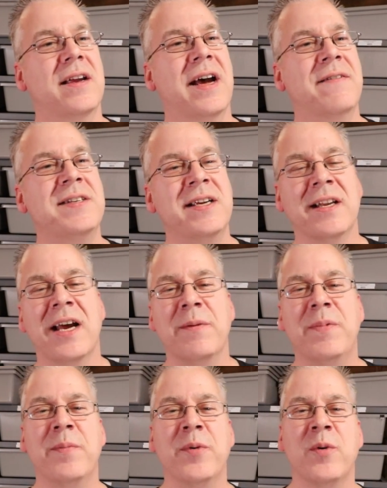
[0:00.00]
I've seen a lot
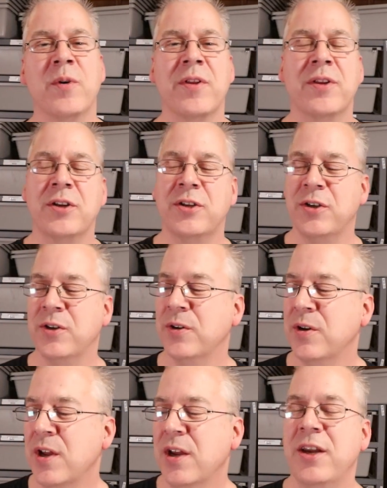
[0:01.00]
of people will
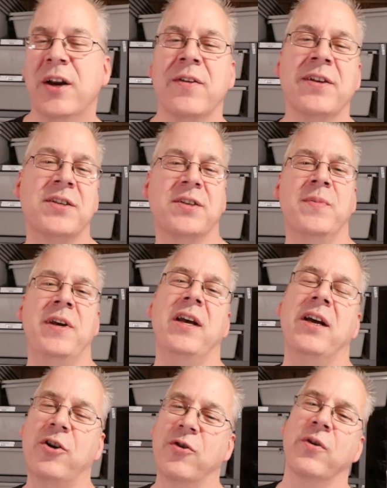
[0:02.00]
do, you know, this is
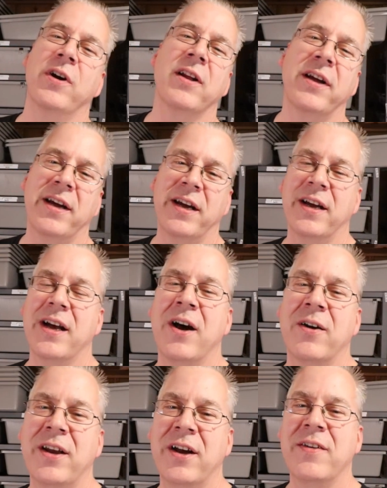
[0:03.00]
me grilling
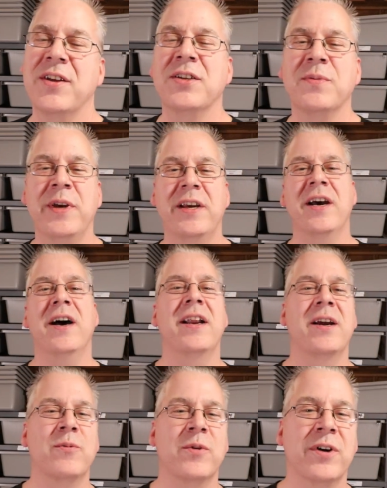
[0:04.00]
out here, and this is me
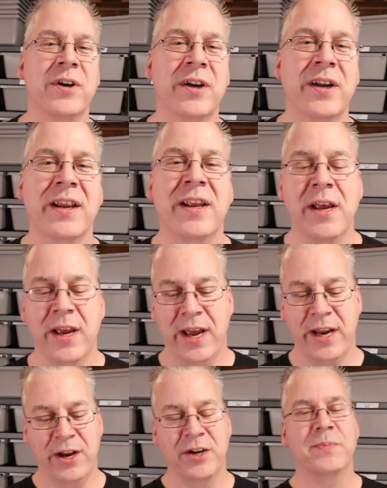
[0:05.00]
cutting wood, and
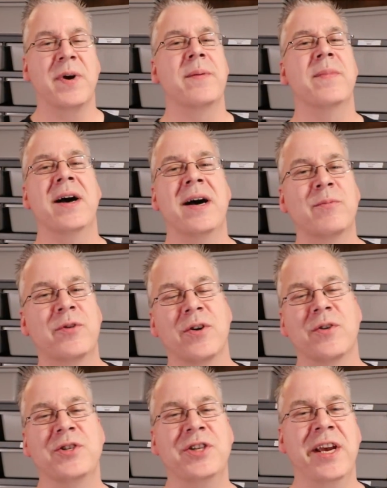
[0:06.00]
here's my mom
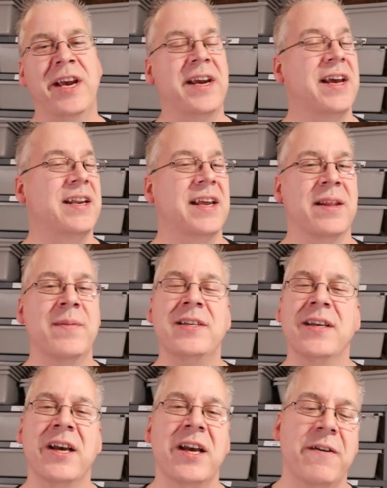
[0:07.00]
crocheting. And let me
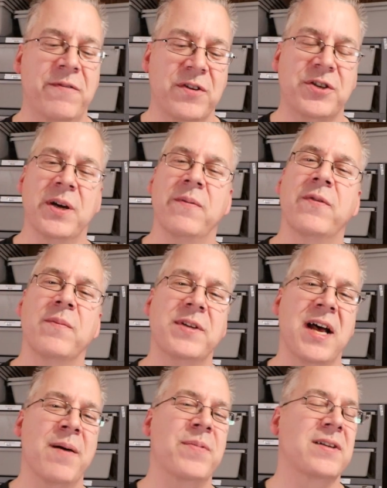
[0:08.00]
tell you, if you jump from
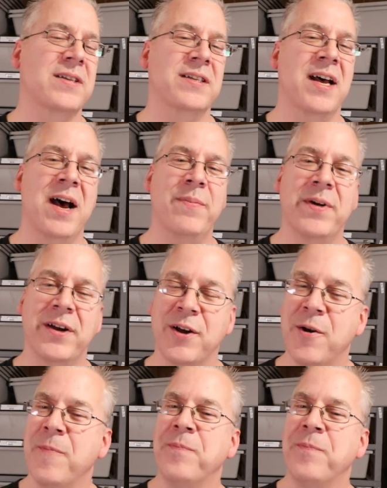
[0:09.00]
topic to topic,